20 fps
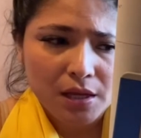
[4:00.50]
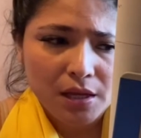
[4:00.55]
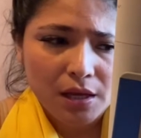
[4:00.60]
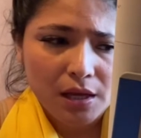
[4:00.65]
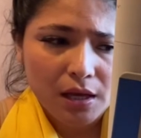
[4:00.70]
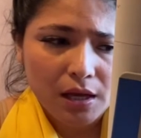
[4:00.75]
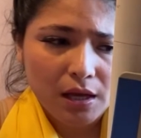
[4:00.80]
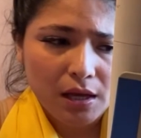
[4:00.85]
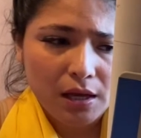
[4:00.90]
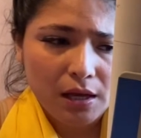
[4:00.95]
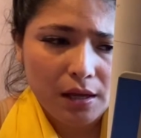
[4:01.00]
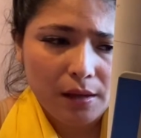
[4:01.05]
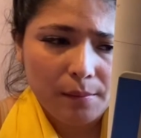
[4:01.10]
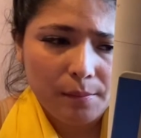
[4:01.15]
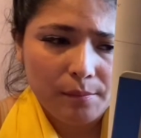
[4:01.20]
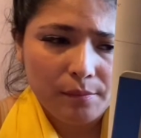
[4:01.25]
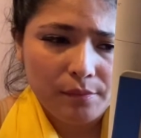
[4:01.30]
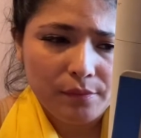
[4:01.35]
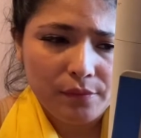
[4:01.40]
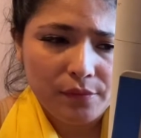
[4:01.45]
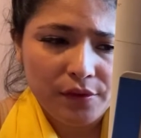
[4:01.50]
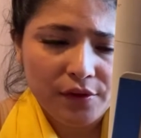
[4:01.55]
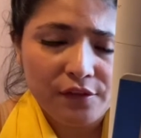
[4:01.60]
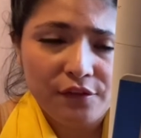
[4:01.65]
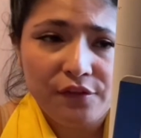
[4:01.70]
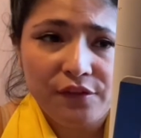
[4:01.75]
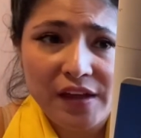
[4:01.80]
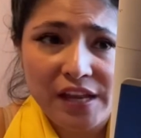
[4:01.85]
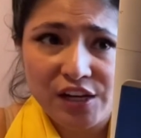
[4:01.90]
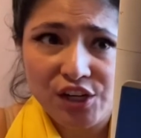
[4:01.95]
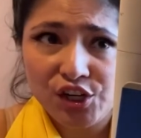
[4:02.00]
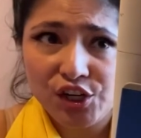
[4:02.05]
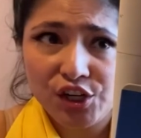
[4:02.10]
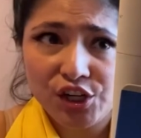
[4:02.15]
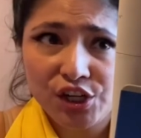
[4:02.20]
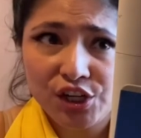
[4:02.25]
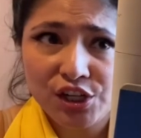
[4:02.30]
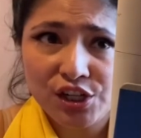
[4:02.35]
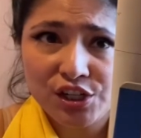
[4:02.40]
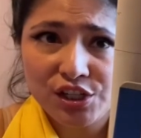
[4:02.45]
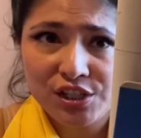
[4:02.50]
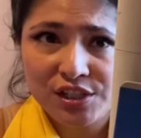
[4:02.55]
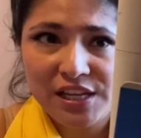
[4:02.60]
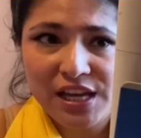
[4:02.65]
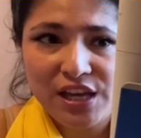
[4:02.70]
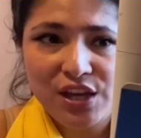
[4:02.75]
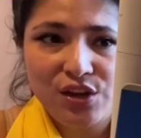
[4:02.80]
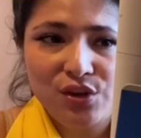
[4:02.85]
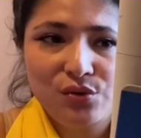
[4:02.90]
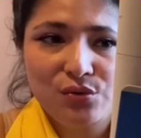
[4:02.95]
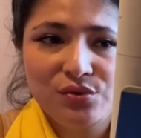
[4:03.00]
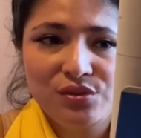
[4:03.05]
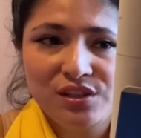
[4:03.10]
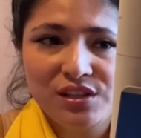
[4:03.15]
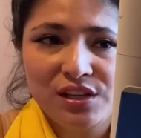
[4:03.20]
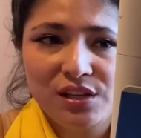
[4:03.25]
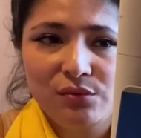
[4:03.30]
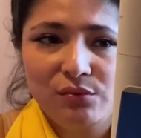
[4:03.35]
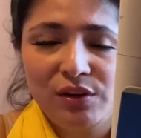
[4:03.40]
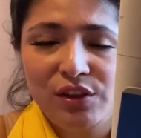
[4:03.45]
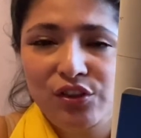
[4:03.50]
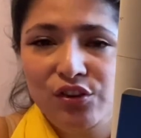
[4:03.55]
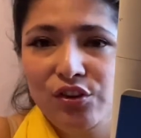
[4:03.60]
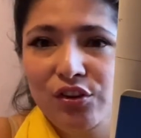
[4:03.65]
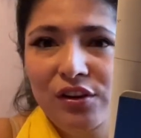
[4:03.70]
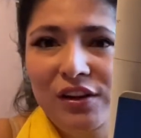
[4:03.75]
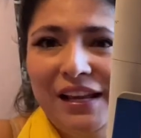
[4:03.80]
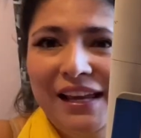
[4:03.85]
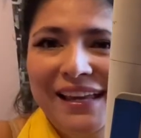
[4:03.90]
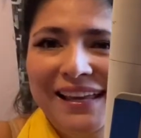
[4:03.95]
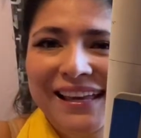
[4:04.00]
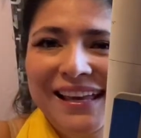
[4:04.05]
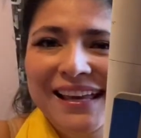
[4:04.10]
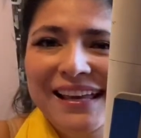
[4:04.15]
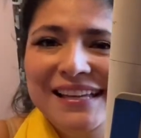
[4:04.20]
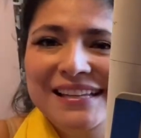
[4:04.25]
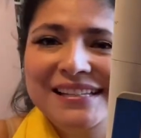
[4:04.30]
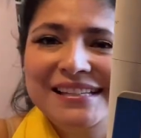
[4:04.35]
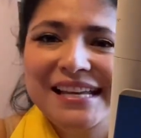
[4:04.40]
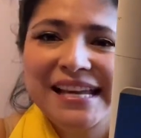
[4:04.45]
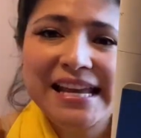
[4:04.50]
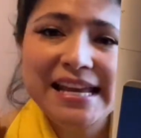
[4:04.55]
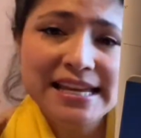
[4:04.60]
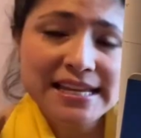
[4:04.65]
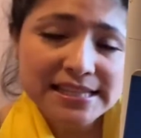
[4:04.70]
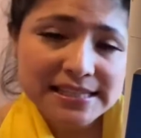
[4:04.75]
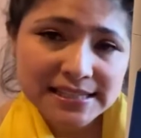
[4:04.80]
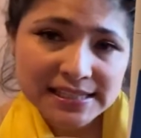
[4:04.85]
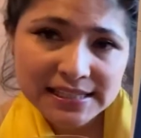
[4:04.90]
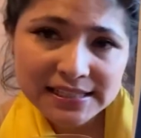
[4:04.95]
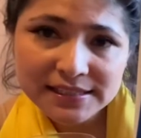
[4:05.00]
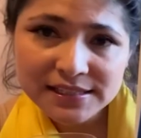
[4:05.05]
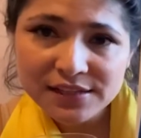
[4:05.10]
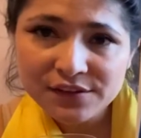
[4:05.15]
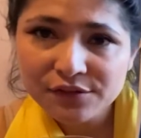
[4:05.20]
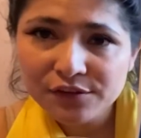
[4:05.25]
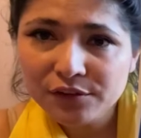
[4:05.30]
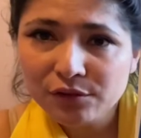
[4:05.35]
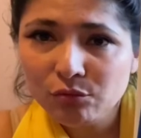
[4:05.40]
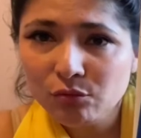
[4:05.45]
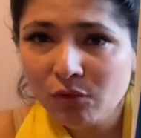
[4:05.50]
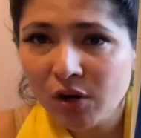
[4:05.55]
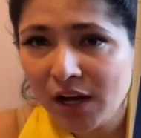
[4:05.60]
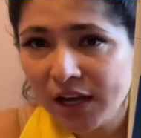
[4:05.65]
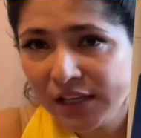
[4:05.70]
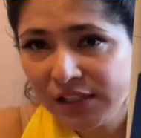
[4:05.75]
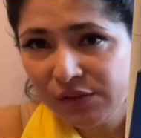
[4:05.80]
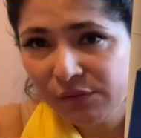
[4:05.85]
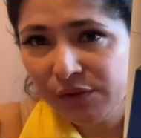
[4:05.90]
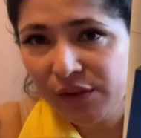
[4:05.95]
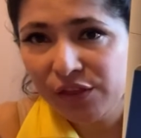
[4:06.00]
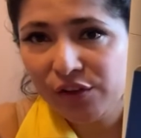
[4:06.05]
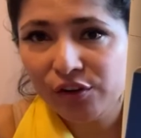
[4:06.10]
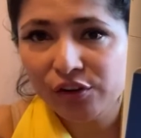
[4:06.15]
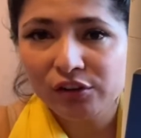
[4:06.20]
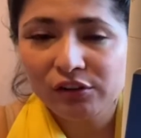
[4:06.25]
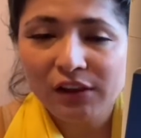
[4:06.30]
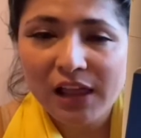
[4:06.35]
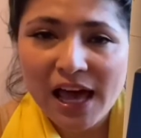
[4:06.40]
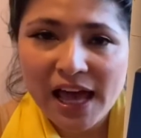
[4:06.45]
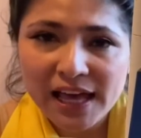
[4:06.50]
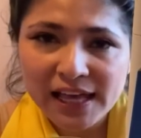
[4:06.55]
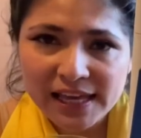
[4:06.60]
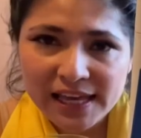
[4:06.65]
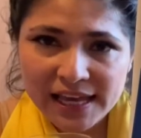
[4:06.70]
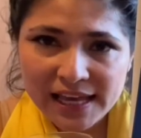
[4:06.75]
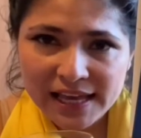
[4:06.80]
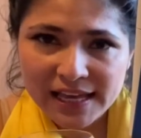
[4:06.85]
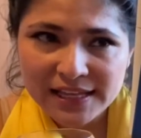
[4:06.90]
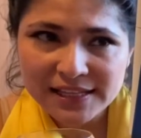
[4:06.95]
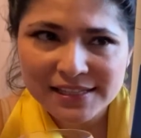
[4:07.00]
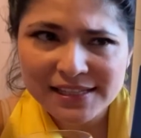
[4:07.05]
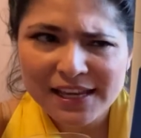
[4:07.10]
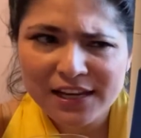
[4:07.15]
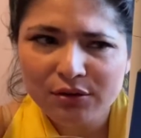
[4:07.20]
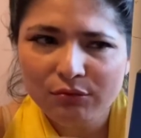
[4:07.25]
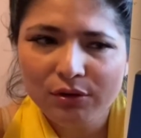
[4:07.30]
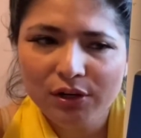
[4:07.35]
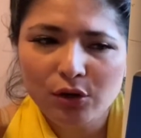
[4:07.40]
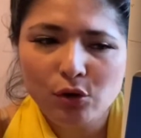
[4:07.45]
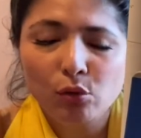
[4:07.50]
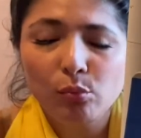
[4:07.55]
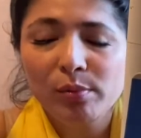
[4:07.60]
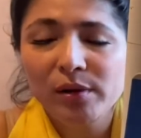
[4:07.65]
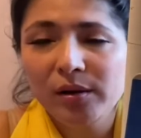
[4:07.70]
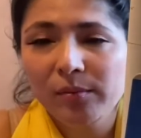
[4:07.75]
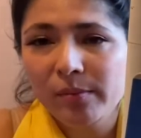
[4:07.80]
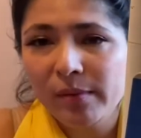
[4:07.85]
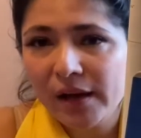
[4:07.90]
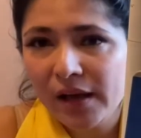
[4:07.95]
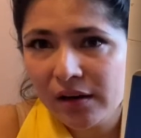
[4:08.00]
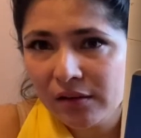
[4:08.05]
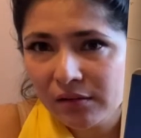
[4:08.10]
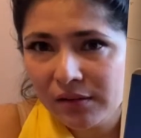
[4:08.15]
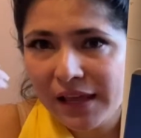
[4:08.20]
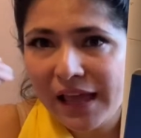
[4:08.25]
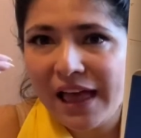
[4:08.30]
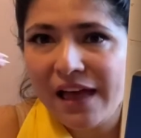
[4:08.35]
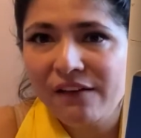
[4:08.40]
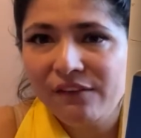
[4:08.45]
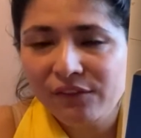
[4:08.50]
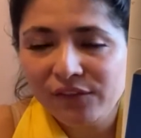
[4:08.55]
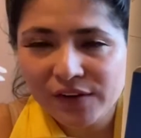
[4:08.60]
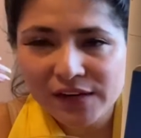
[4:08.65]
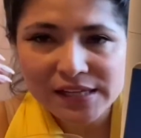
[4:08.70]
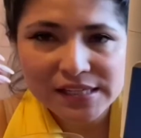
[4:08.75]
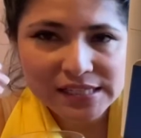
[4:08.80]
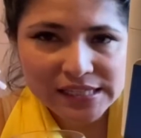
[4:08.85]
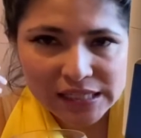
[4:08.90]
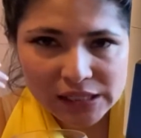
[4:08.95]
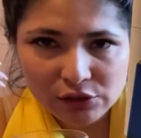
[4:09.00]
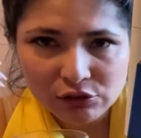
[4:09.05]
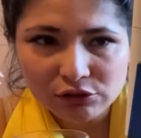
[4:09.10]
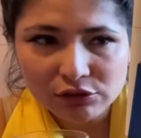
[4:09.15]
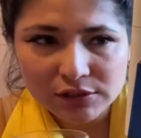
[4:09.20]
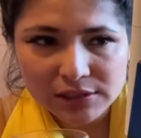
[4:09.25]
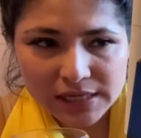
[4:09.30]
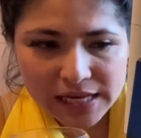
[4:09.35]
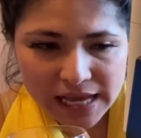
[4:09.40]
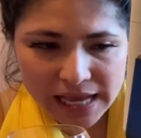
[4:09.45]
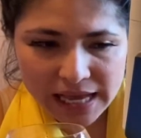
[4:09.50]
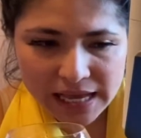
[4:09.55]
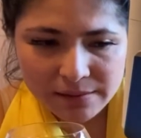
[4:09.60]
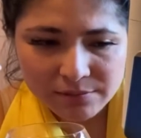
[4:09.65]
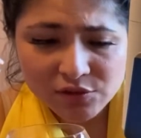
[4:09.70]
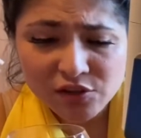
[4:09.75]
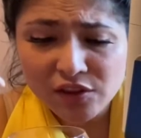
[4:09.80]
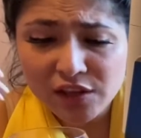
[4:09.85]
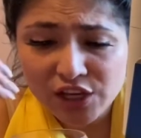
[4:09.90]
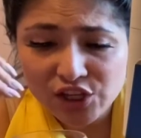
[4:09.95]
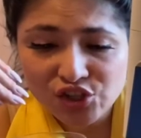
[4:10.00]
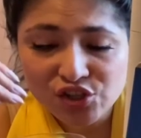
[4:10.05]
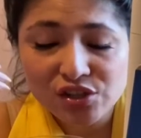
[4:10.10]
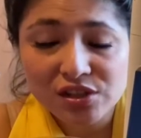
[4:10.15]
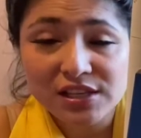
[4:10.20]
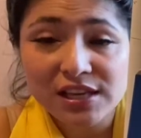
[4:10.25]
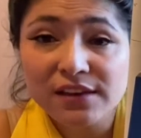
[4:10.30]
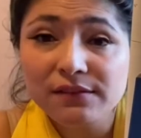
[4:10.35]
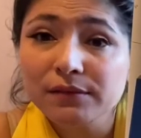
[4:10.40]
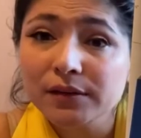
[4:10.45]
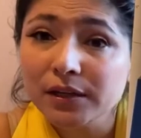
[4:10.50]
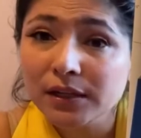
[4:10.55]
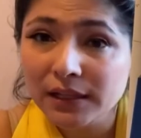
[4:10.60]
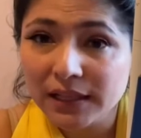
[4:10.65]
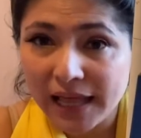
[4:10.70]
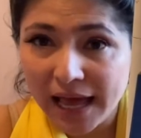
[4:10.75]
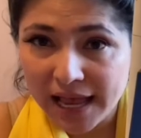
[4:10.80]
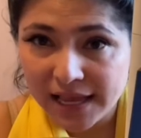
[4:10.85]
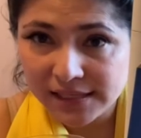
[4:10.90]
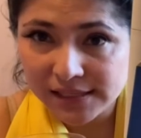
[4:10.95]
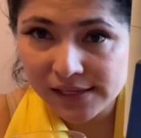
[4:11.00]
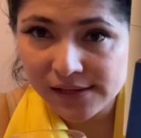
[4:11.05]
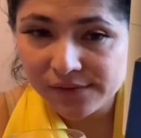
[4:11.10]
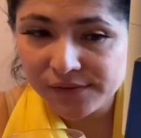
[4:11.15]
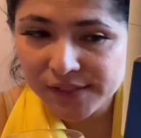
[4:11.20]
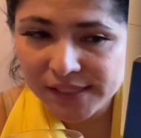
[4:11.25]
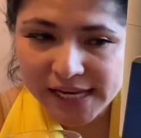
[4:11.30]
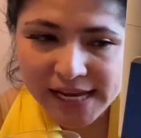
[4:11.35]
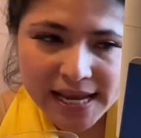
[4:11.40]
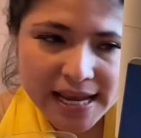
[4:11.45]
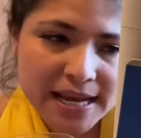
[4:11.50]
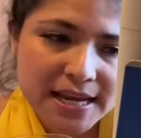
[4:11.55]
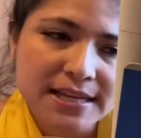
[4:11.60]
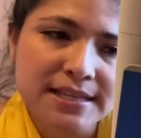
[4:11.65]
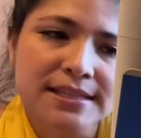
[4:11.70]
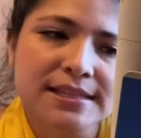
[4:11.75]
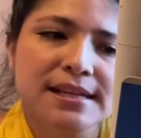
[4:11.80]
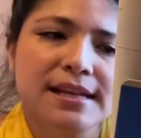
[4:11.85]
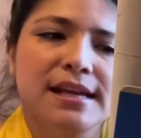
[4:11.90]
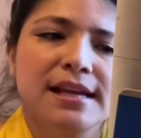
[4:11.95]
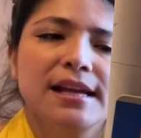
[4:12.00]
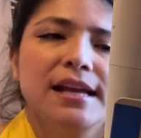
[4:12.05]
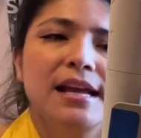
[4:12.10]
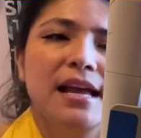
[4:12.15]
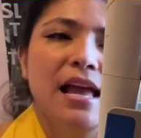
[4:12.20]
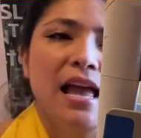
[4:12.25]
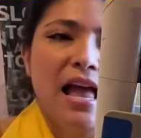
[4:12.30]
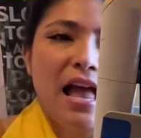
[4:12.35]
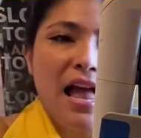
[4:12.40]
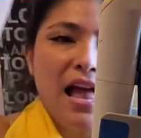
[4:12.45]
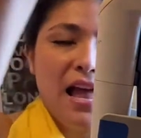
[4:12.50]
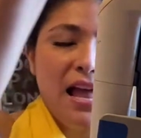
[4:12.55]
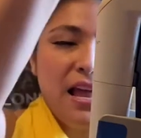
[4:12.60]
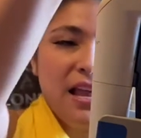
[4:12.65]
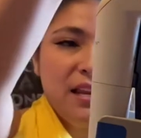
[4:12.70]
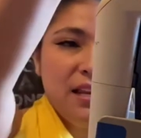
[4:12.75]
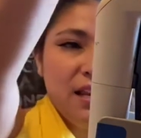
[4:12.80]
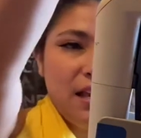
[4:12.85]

vendors, they use it when they're like tasting different wines with their clients. They don't want to open a bottle every single time, so they just give a glass of taste. And